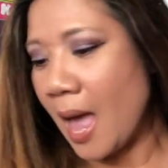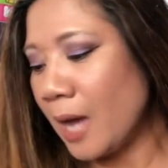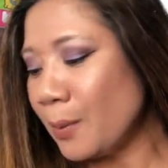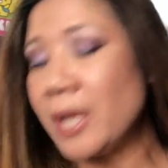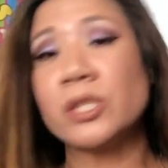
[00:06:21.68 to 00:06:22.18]

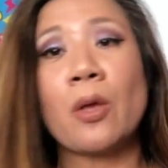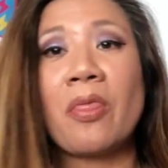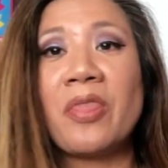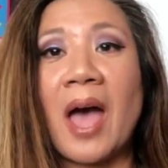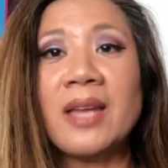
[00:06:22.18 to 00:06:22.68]
anyway, so
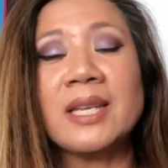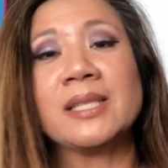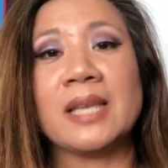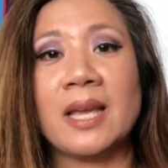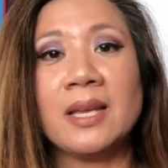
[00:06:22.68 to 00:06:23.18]
that
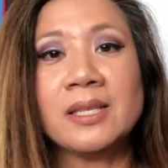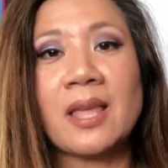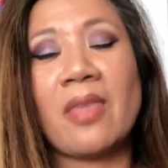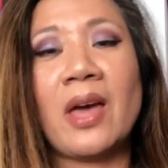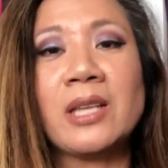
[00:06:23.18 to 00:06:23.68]
is it.
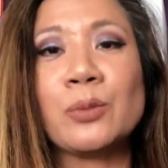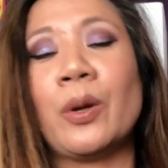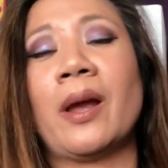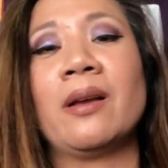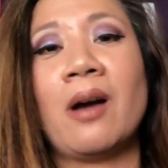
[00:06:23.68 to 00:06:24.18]
That is
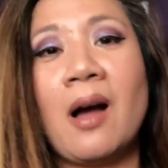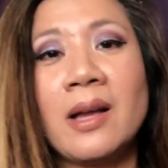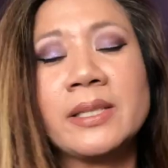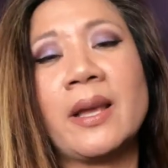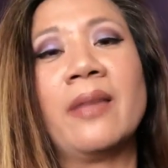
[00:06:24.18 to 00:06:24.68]
what I
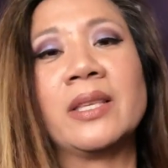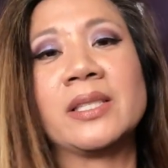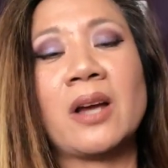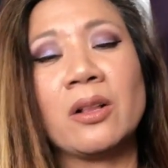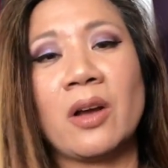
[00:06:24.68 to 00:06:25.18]
got at the
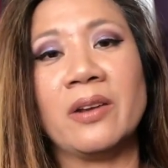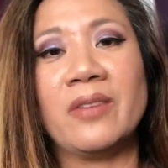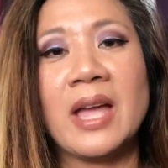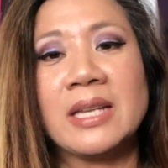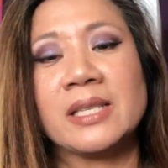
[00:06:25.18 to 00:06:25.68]
Stylecon
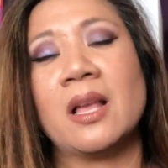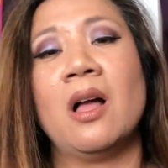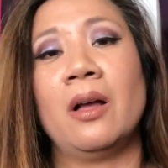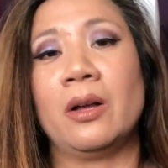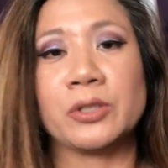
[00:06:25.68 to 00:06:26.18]
event,
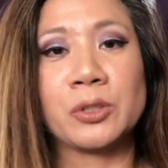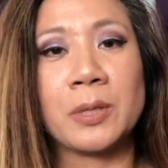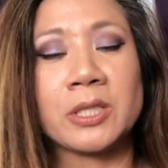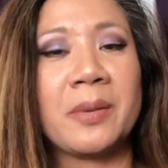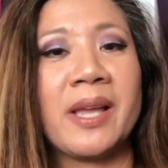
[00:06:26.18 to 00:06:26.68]
also
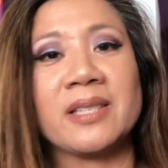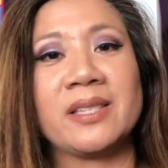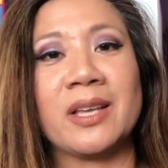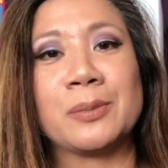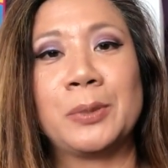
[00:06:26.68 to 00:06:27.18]
sponsored by
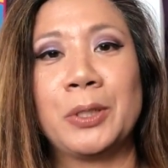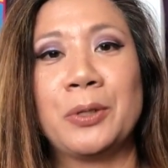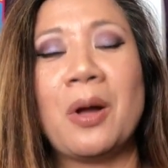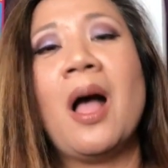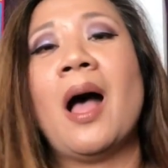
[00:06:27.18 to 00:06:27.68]
STS
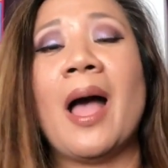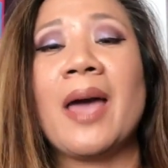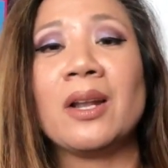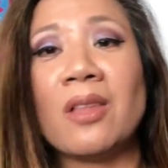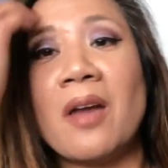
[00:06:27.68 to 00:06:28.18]
Blue. I
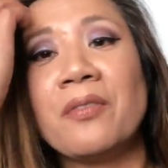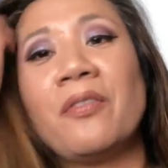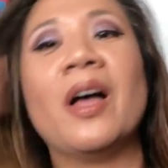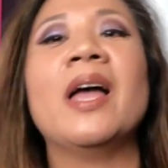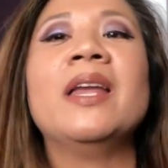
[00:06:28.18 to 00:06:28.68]
had a lot of
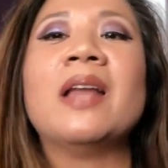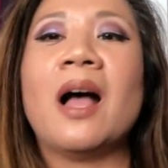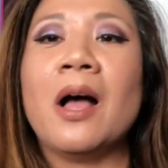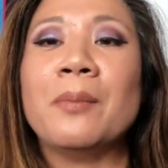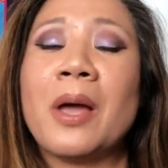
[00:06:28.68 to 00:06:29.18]
fun.
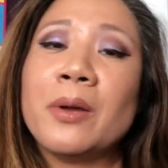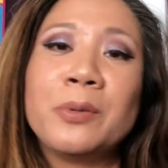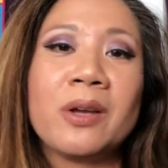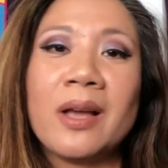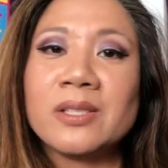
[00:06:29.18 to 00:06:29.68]
I hope
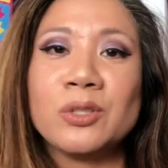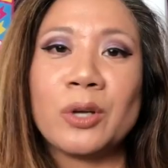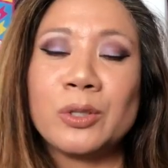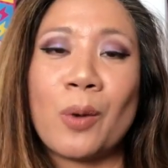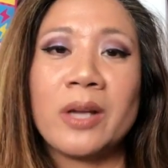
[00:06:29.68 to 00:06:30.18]
you guys
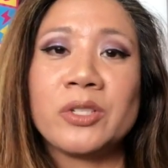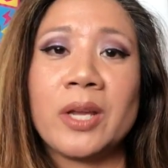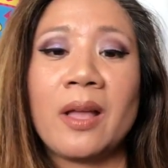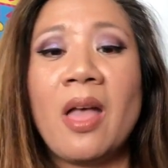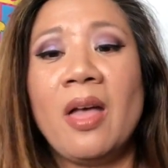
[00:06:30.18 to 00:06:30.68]
enjoyed
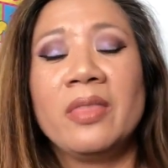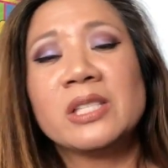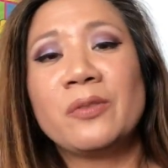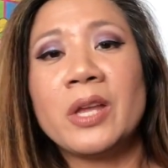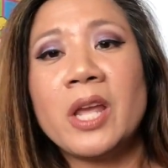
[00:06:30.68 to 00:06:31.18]
watching
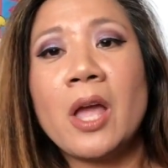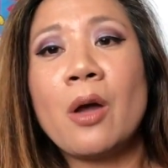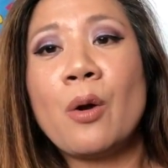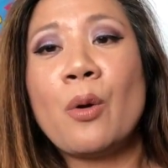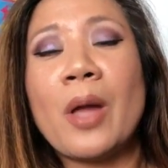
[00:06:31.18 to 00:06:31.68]
this
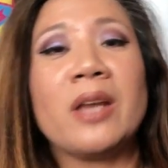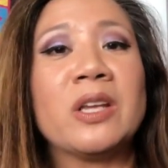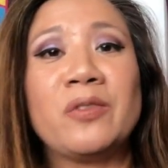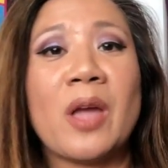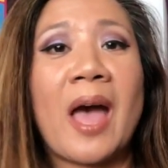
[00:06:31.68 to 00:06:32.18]
video. And
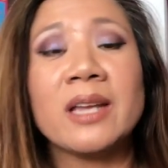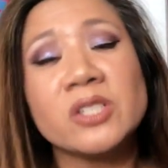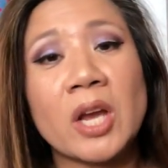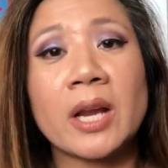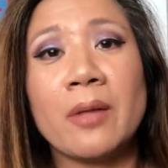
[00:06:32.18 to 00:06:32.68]
if you
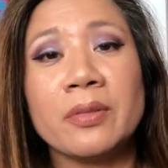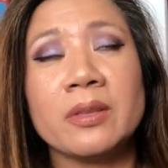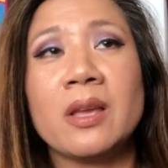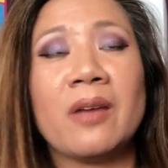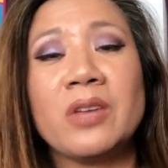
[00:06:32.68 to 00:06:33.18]
hadn't checked out,
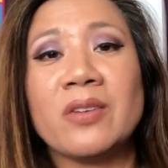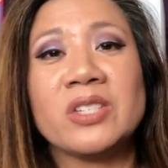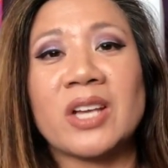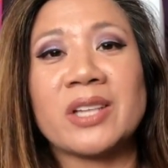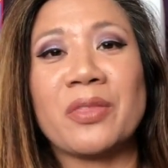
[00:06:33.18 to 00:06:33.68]
if you
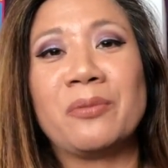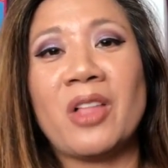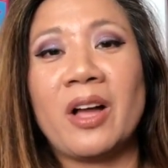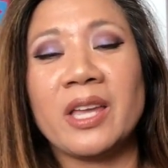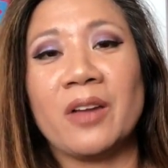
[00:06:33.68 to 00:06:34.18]
haven't checked out the
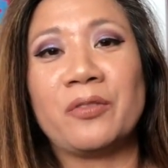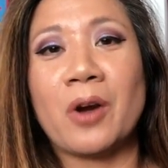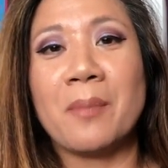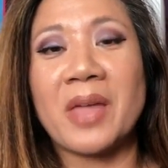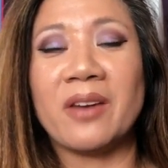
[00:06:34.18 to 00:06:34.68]
vlog yet
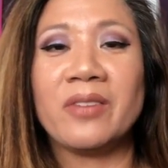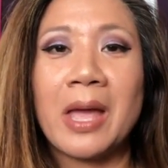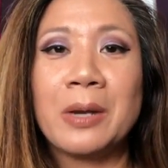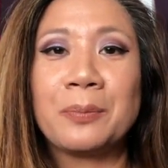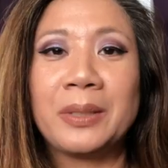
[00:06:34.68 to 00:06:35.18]
from that
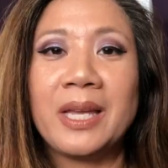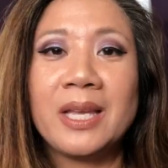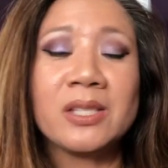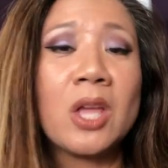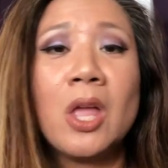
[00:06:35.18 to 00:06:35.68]
event,
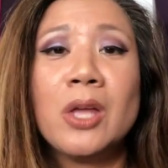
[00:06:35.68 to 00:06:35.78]
please